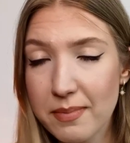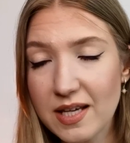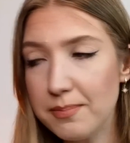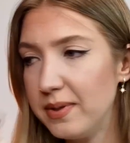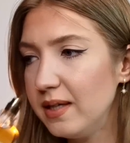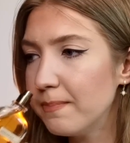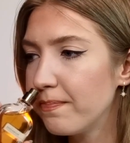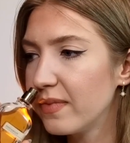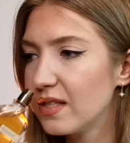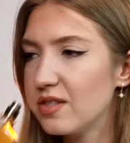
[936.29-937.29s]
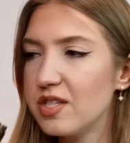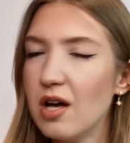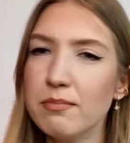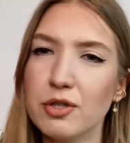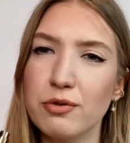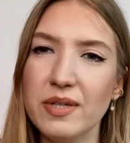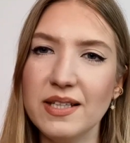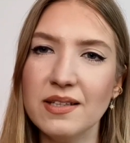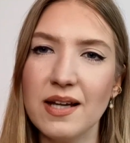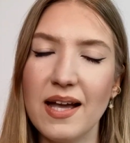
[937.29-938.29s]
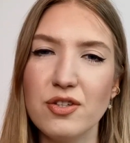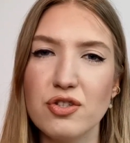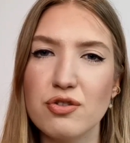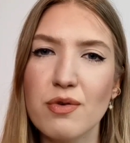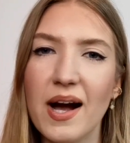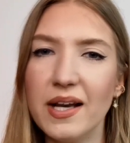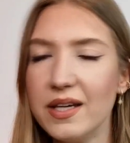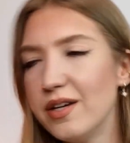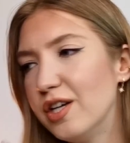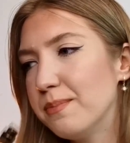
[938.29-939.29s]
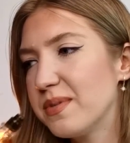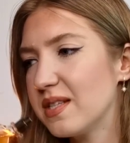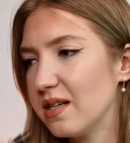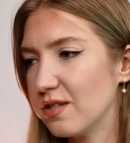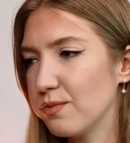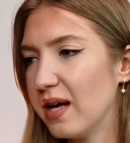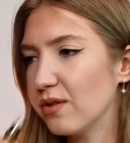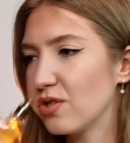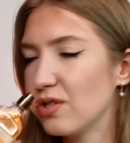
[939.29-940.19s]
maybe some green and dry herbs as well.